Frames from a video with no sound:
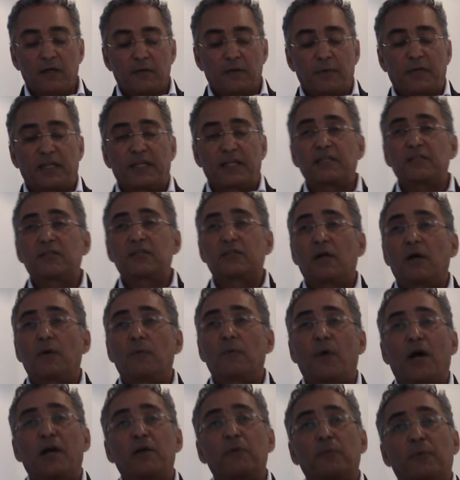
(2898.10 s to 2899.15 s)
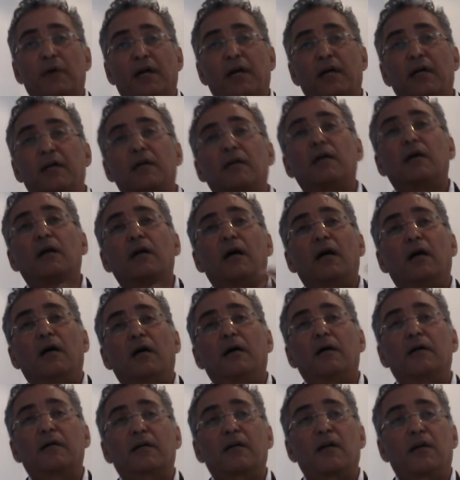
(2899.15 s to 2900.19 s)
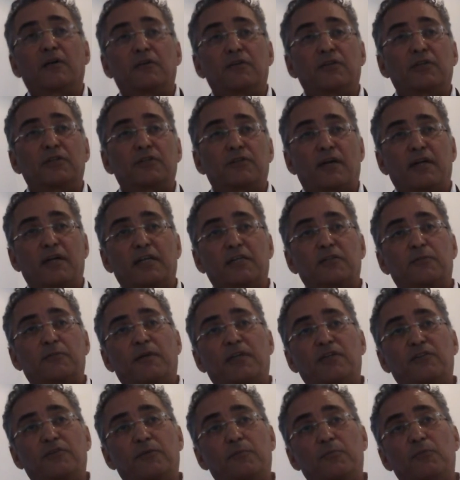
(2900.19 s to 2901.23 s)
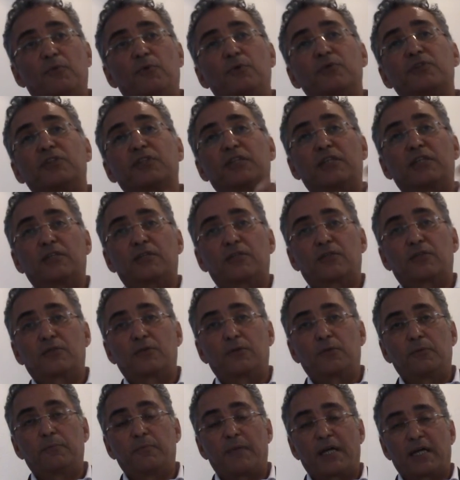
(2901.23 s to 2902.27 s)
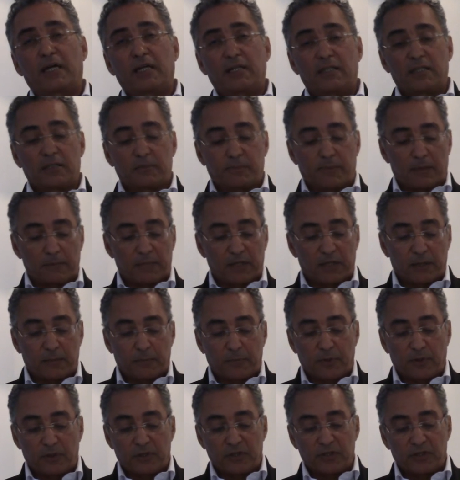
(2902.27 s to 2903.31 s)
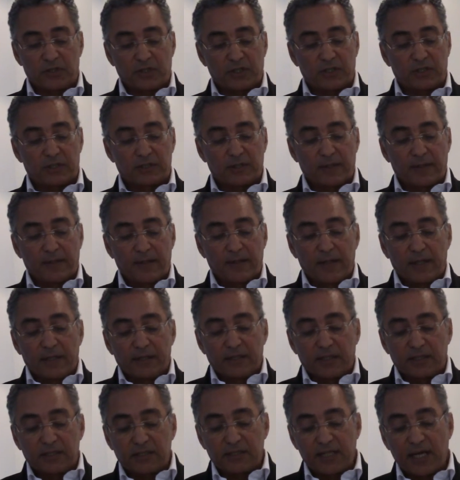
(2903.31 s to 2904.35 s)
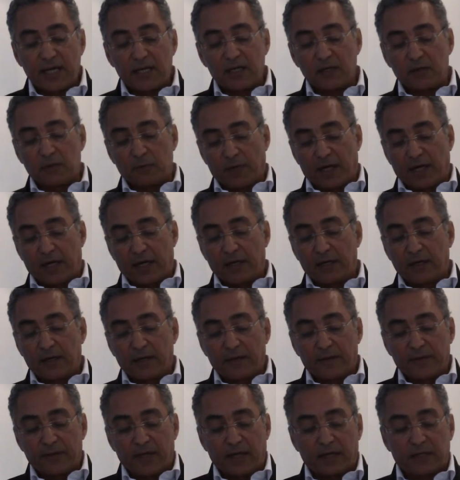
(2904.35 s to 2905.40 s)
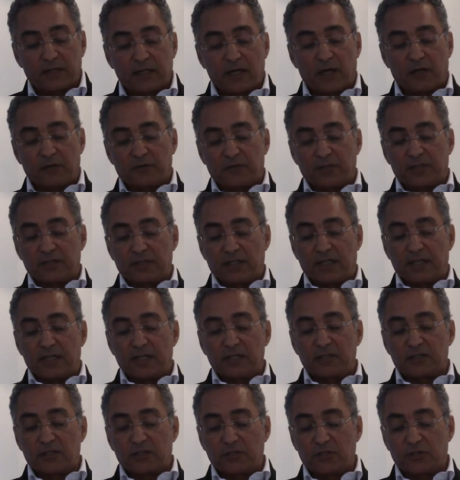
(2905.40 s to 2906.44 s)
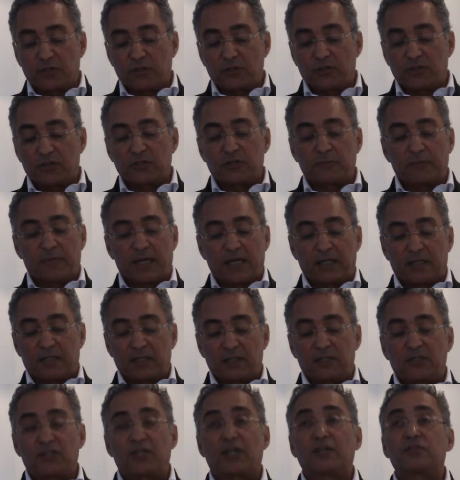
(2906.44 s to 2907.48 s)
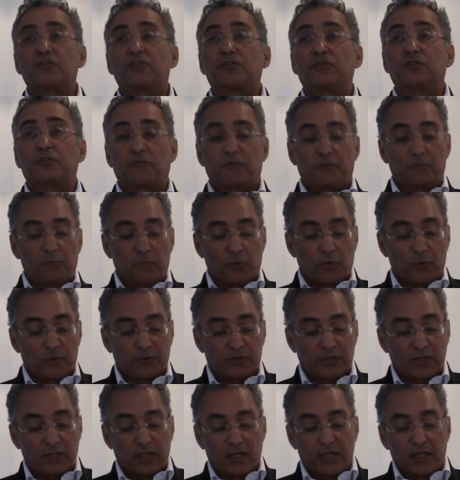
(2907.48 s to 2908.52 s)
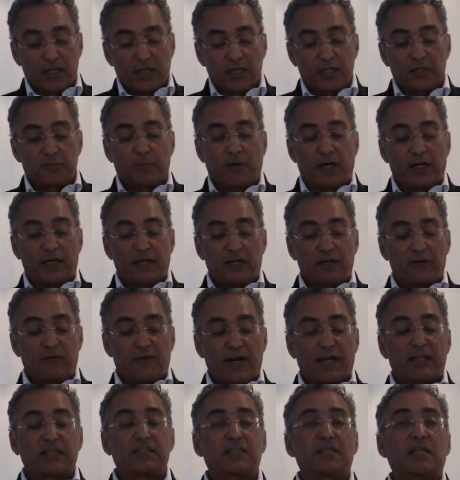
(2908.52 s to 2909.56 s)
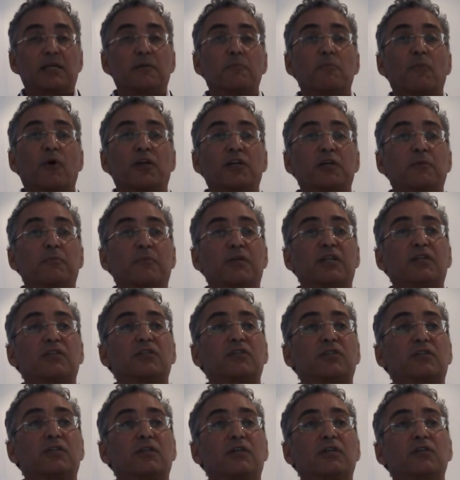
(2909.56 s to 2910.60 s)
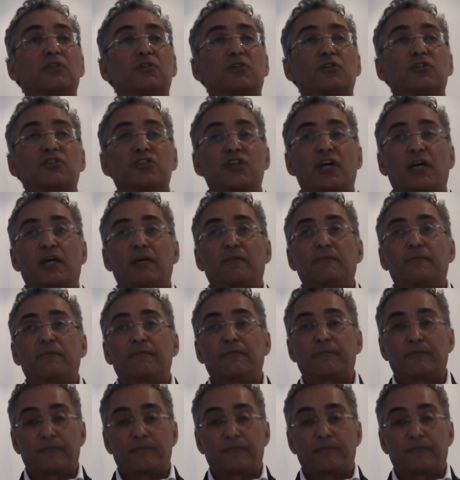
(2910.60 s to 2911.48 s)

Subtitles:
Well, that's one way countries try and express remorse, is through making these public apologies. The second way that countries and institutions make these gestures of remorse is by erecting monuments to shame.